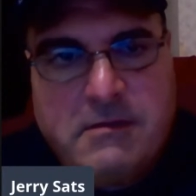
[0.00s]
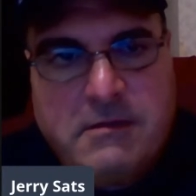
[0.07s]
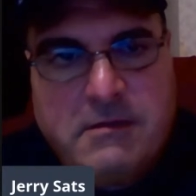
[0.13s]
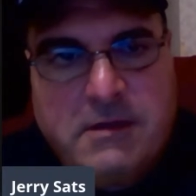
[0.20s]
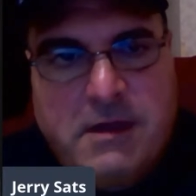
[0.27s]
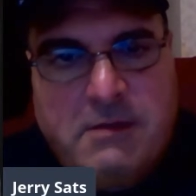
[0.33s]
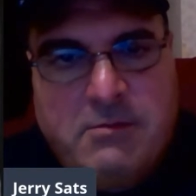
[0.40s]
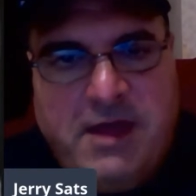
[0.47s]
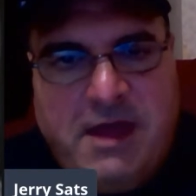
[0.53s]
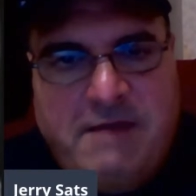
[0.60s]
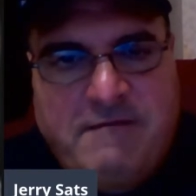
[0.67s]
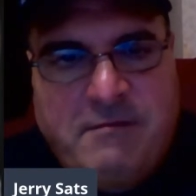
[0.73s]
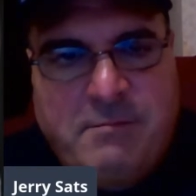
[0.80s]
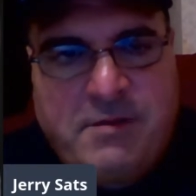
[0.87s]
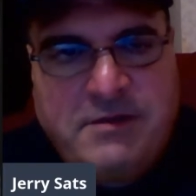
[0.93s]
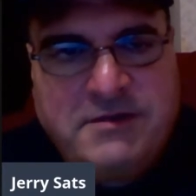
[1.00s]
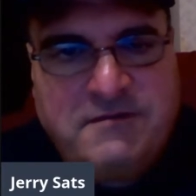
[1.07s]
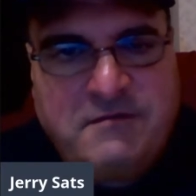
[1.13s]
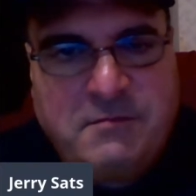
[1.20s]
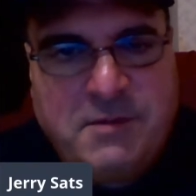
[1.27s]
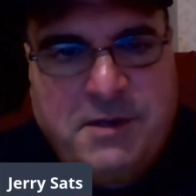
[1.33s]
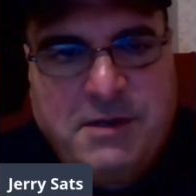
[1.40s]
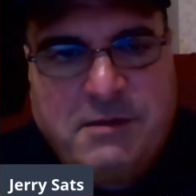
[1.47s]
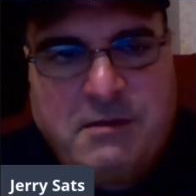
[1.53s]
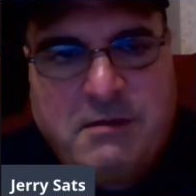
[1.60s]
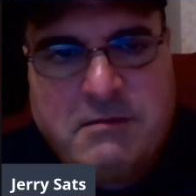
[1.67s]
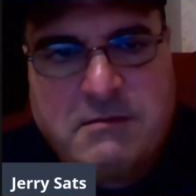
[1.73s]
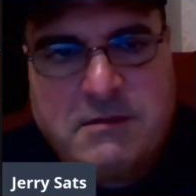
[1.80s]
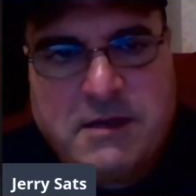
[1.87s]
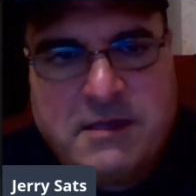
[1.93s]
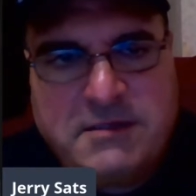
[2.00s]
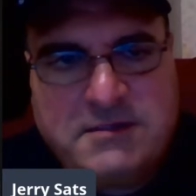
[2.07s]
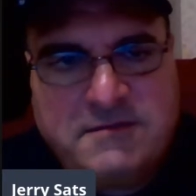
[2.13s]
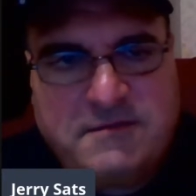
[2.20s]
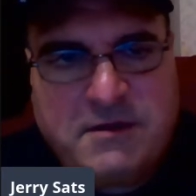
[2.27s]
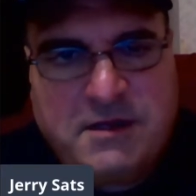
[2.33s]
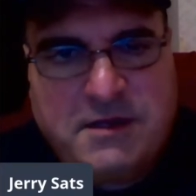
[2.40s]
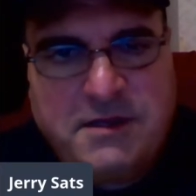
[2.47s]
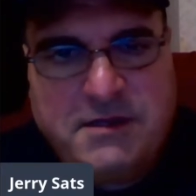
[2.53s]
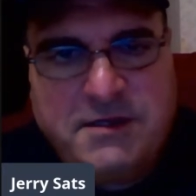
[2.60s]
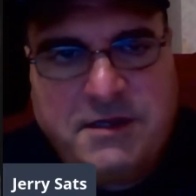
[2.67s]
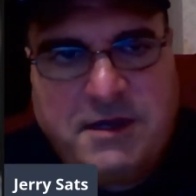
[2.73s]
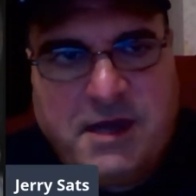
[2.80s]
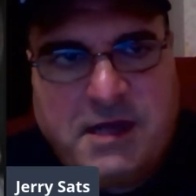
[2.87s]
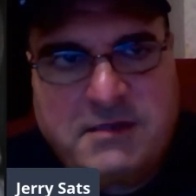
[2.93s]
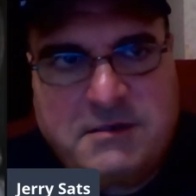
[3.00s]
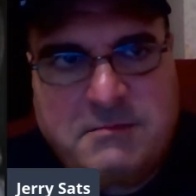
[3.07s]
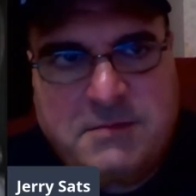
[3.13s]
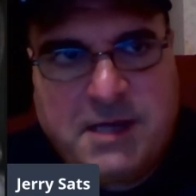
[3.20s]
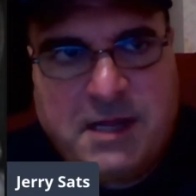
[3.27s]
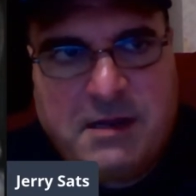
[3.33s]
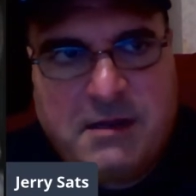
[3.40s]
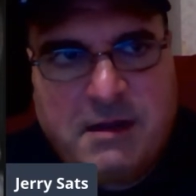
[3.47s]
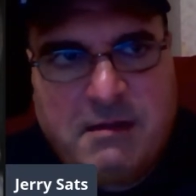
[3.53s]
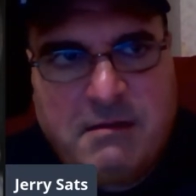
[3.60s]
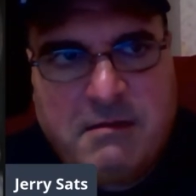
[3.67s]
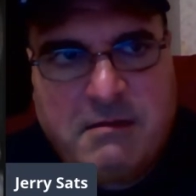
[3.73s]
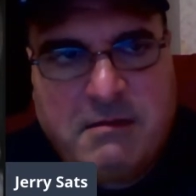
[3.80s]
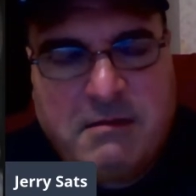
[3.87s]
yeah, we have a bunch of them here. That's funny that you got some down there.